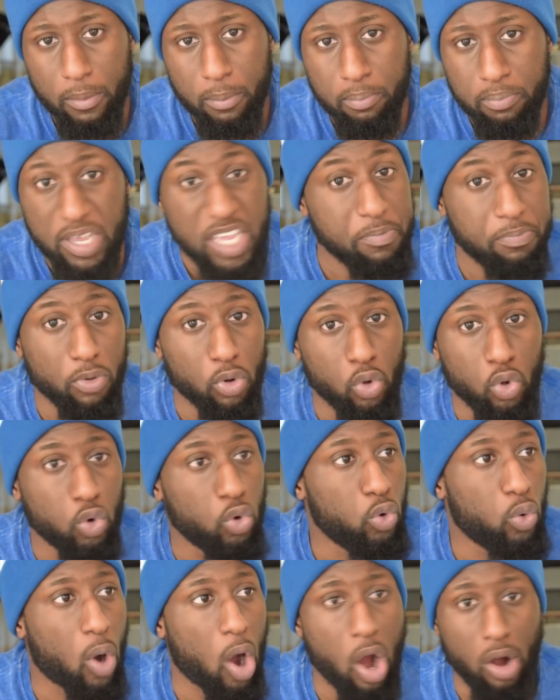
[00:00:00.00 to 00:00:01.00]
People
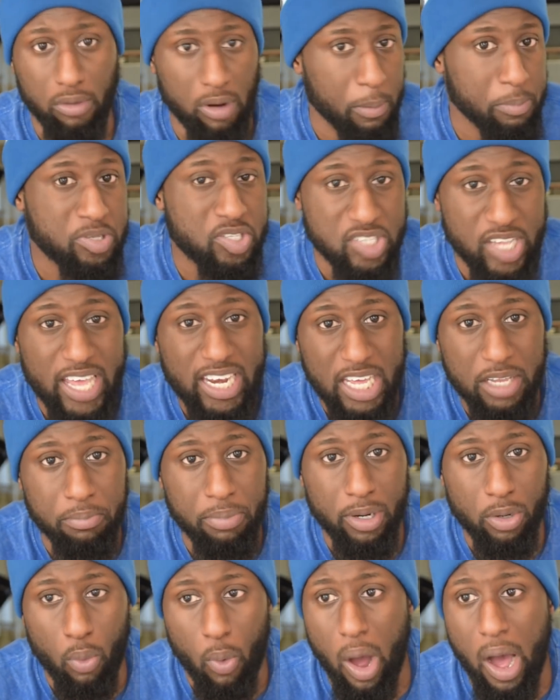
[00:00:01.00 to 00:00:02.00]
who are upset at
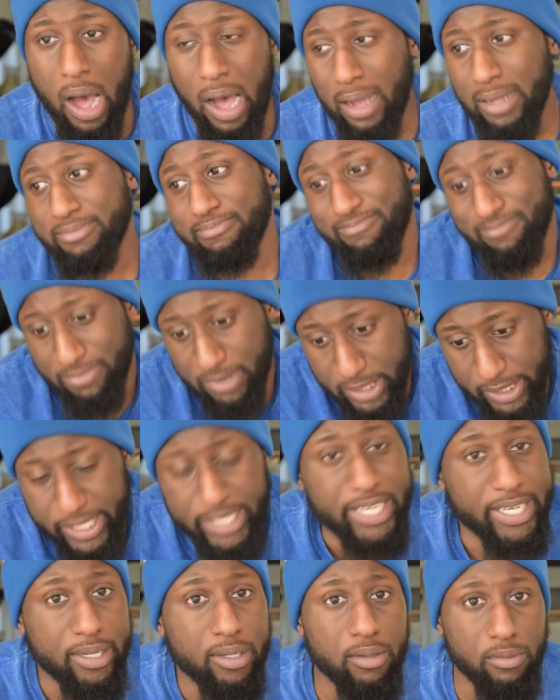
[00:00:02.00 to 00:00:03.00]
Benoit,
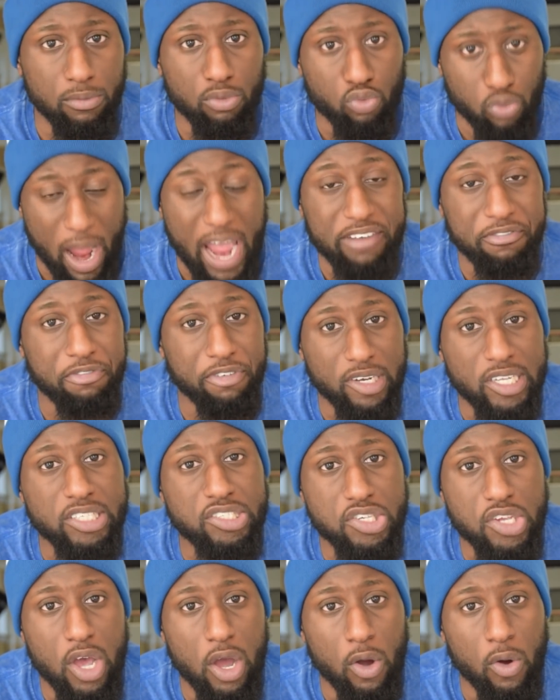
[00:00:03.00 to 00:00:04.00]
rightfully
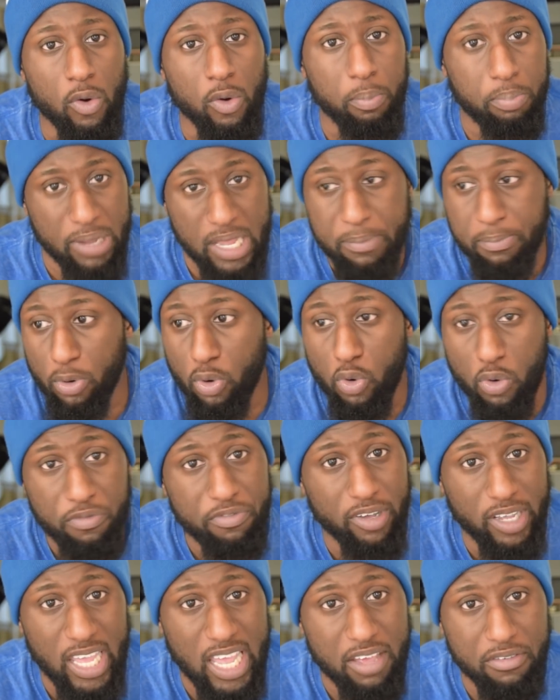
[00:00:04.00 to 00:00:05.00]
so. People who
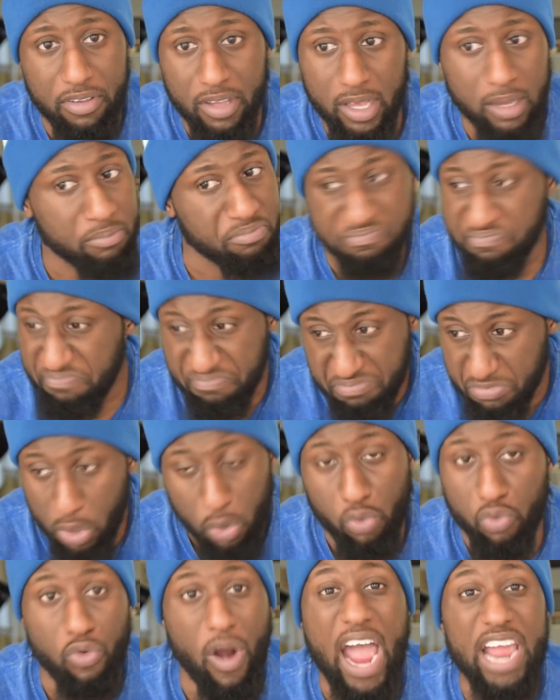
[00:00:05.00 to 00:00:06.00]
forgive him,
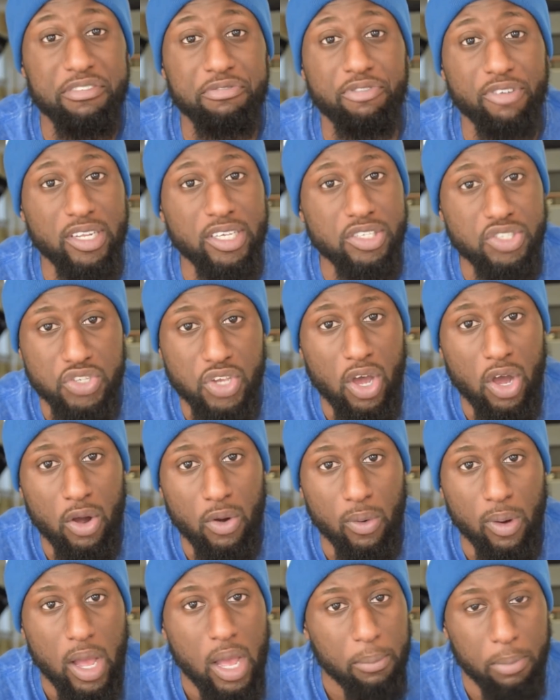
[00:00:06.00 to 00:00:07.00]
rightfully
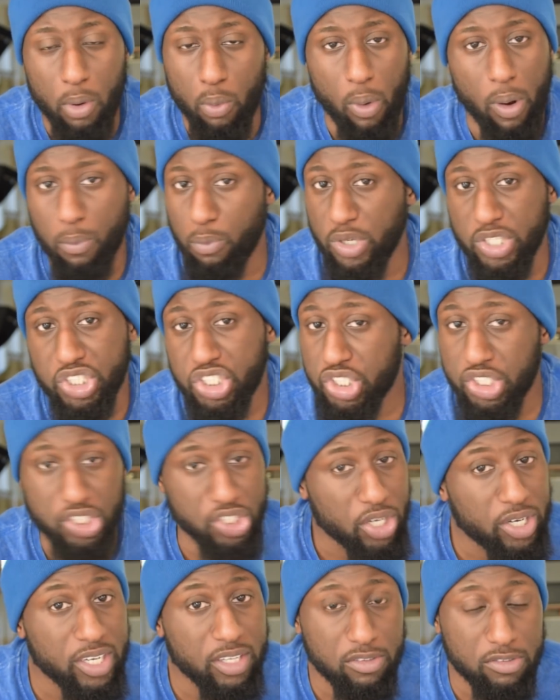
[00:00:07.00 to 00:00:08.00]
so. But what we
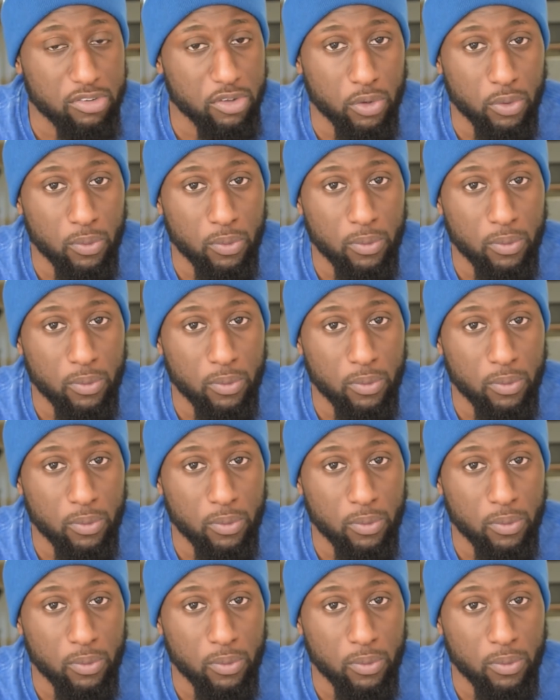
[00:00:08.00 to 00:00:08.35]
shouldn't do